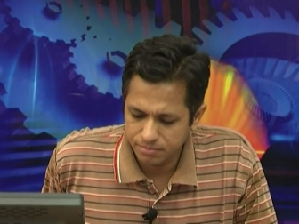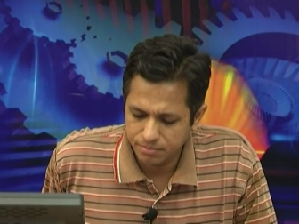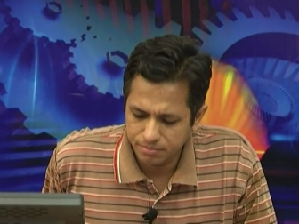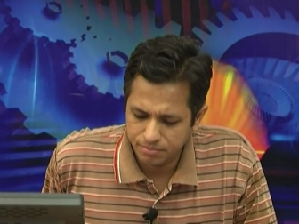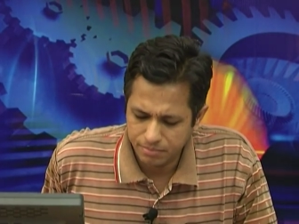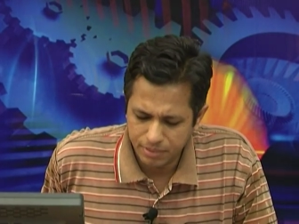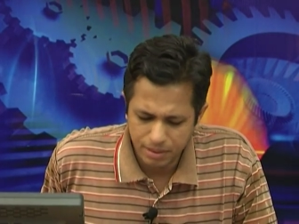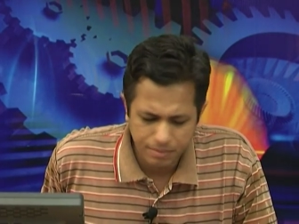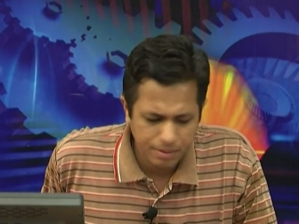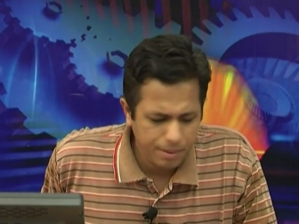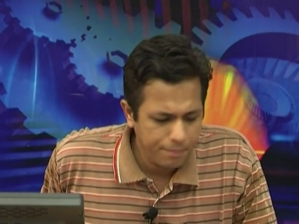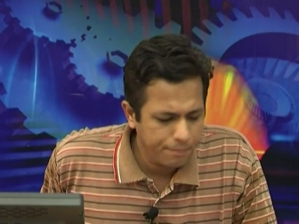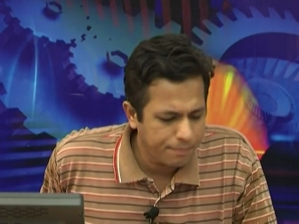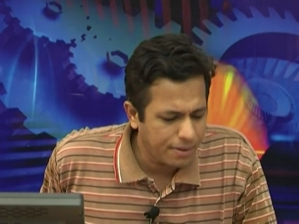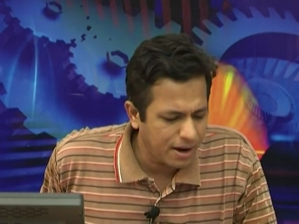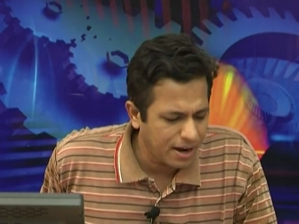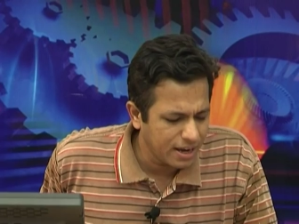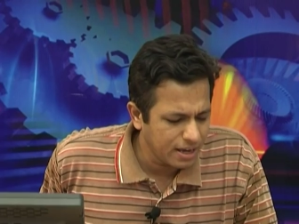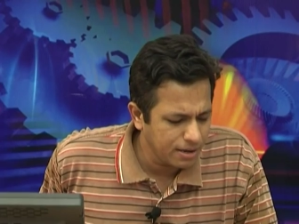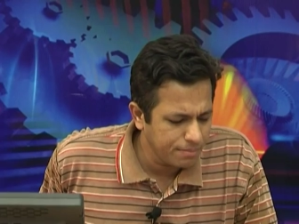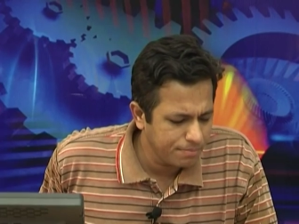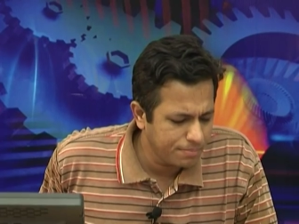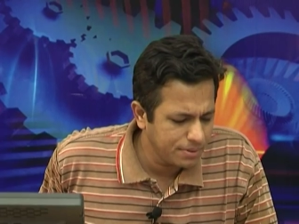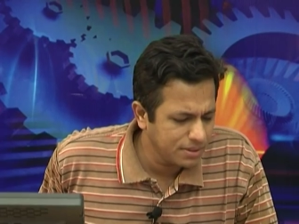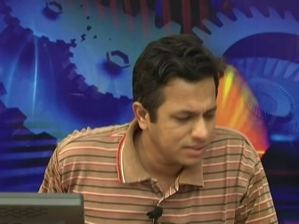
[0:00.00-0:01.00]
Maybe
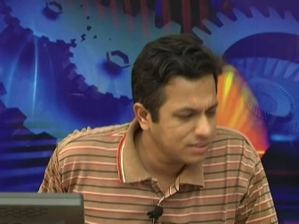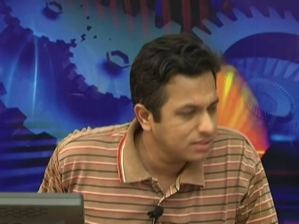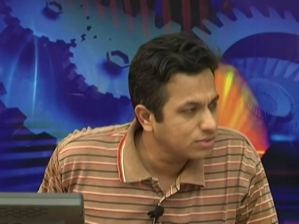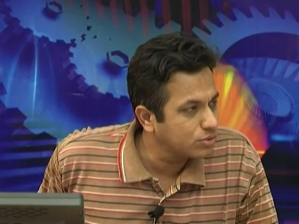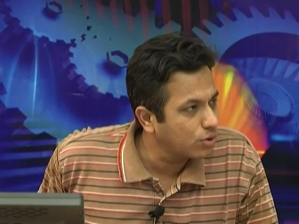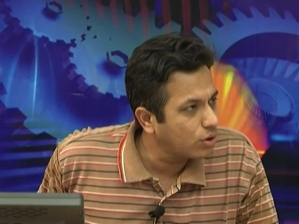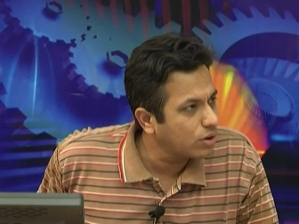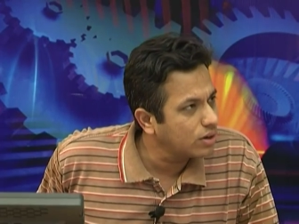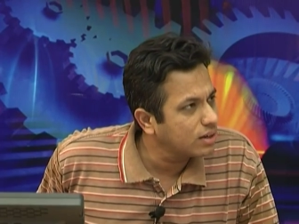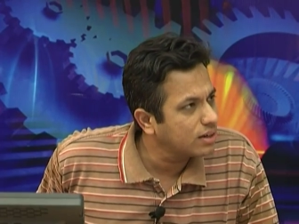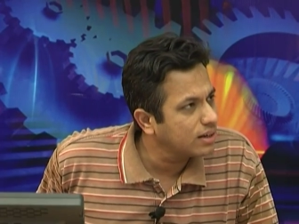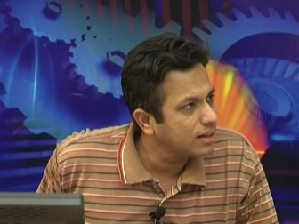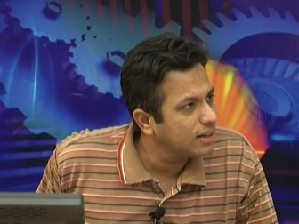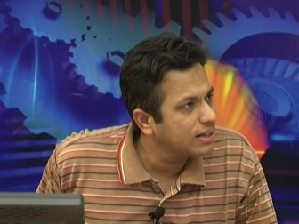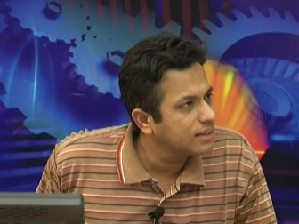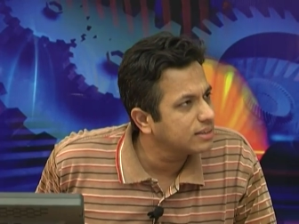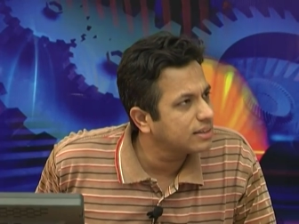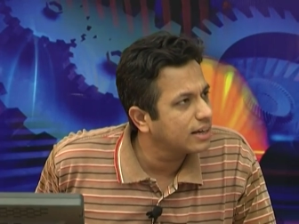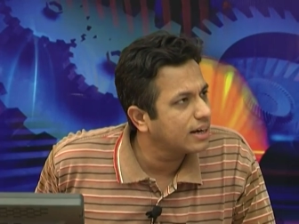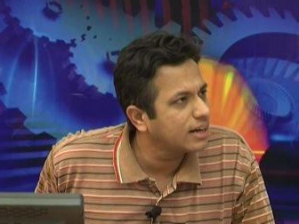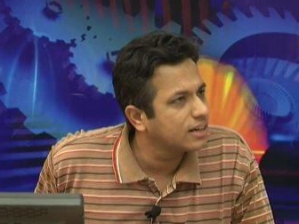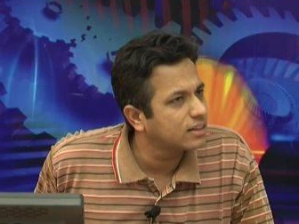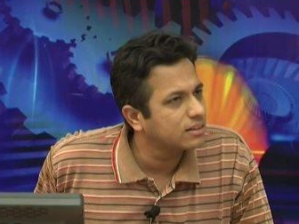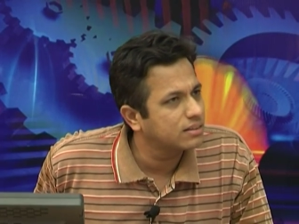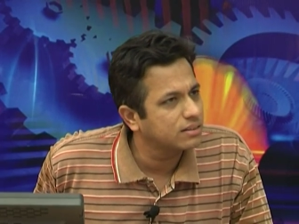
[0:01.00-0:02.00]
pipe is not really
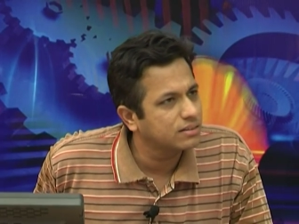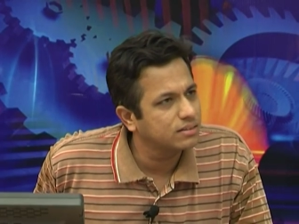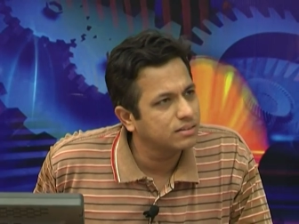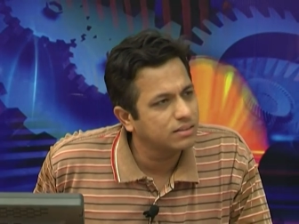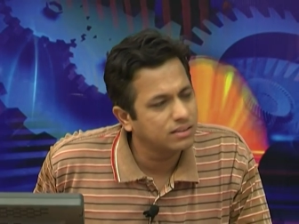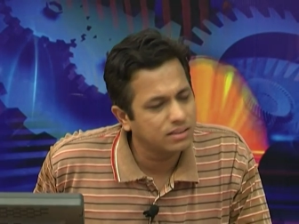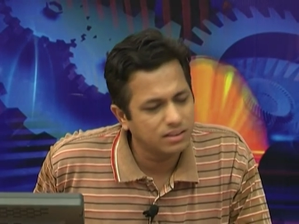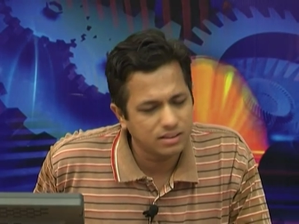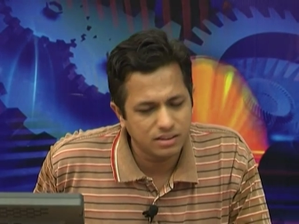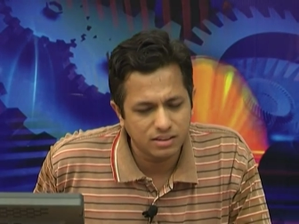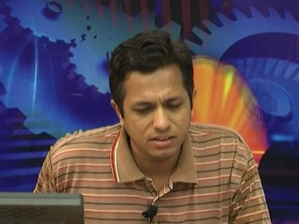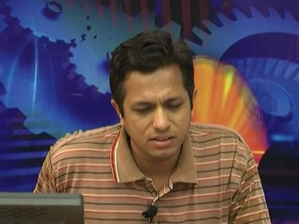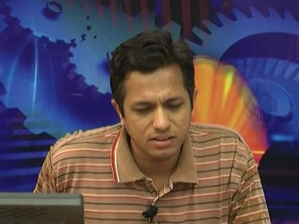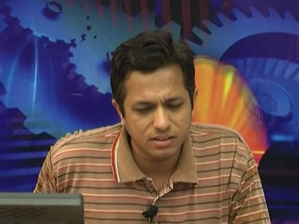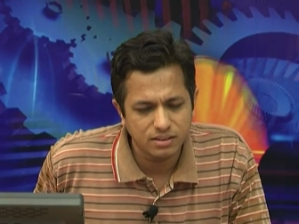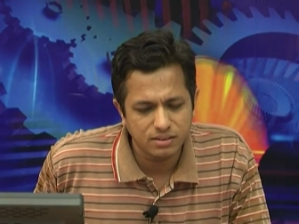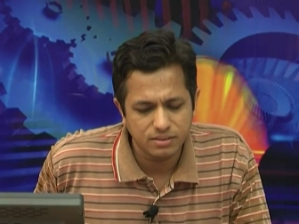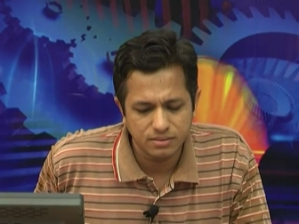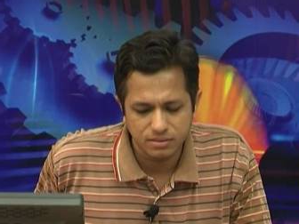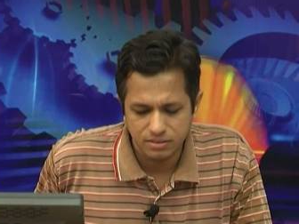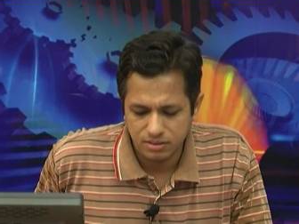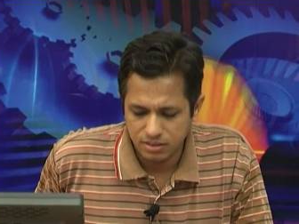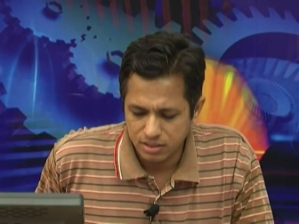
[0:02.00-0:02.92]
that. Uh,